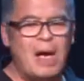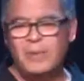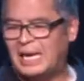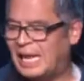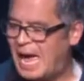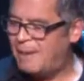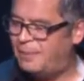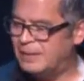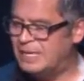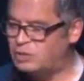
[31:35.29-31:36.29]
we clap
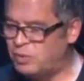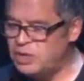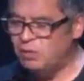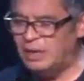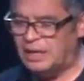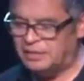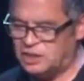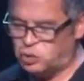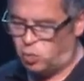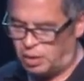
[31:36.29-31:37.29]
is when you look at
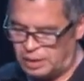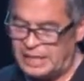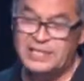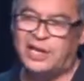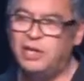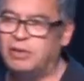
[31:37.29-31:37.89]
this word, is that you'll